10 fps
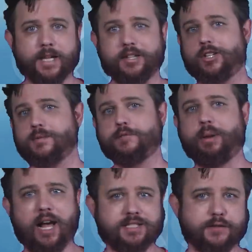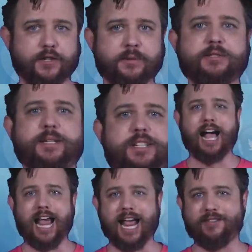And in terms of positive freedom of speech,
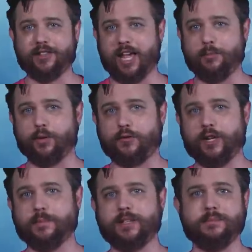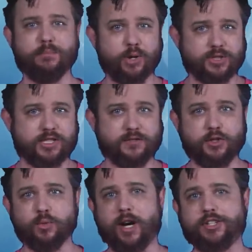I have a lot more freedom than most of you
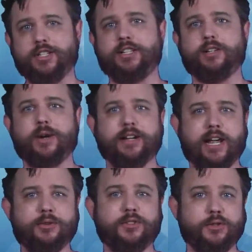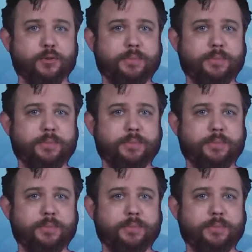watching here right now do